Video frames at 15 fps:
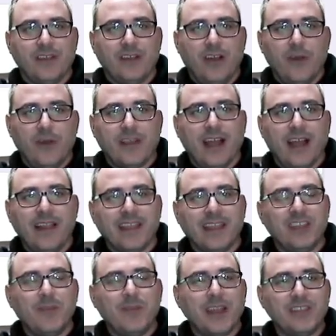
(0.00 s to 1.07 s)
Oh golly, can
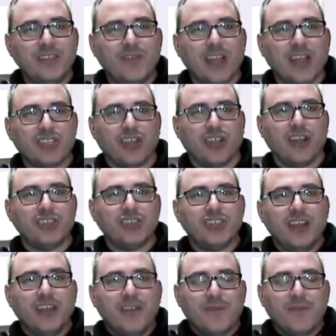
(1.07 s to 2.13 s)
you imagine if you got charged
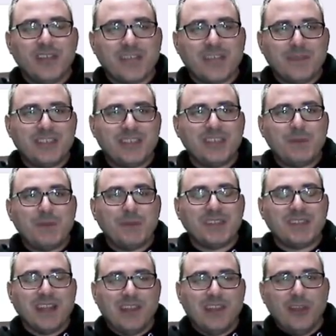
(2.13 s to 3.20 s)
for text messages people
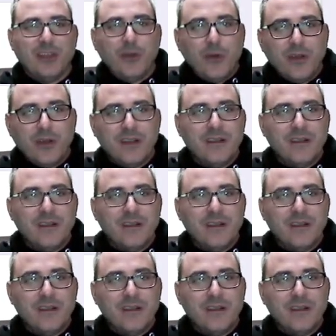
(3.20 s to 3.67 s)
send you?